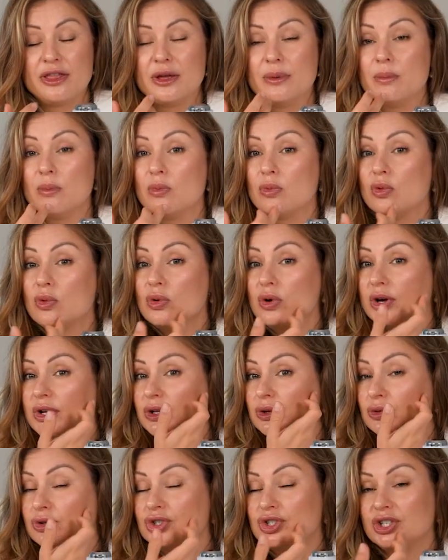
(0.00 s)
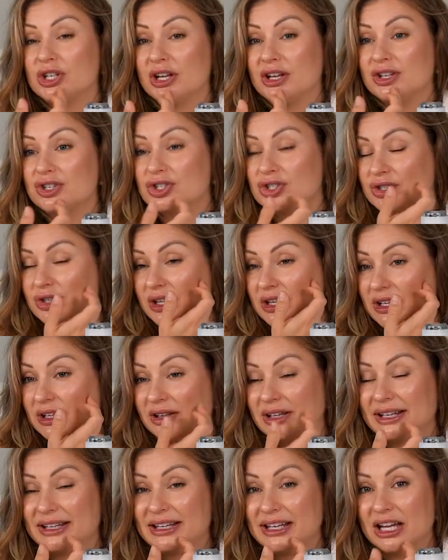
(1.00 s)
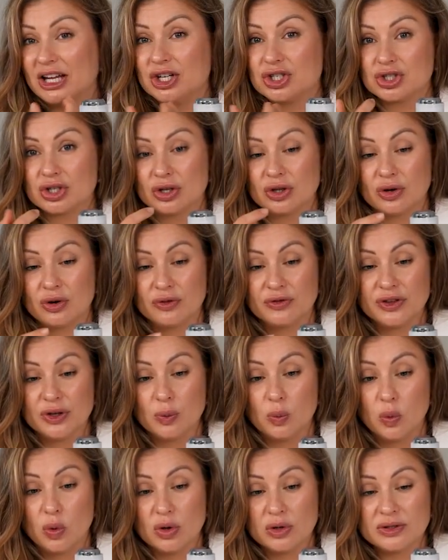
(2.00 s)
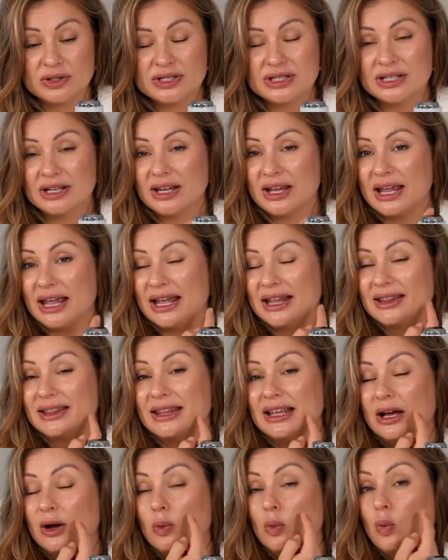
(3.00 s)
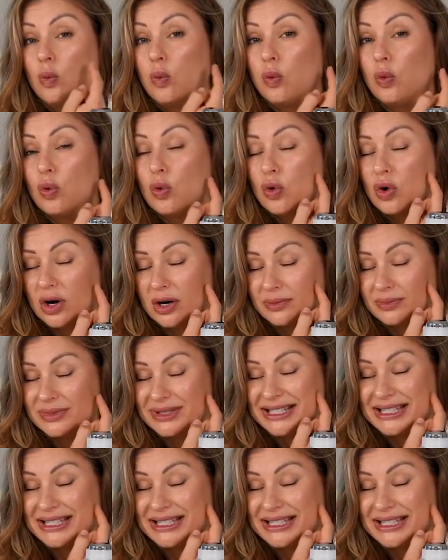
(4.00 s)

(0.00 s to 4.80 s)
the more you change the location of the wound, and the warm